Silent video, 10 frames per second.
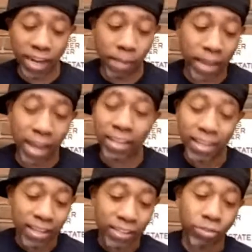Then I'm like, as
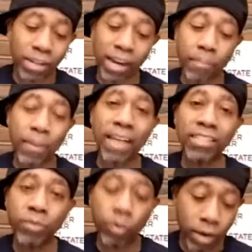soon as I got
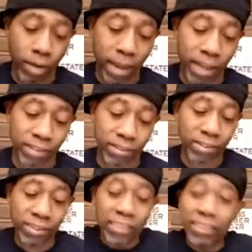past number one, I'm like,
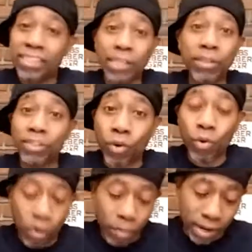this is number two.
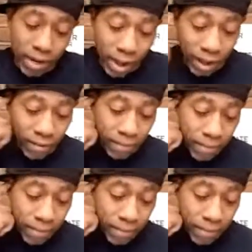Oh my God.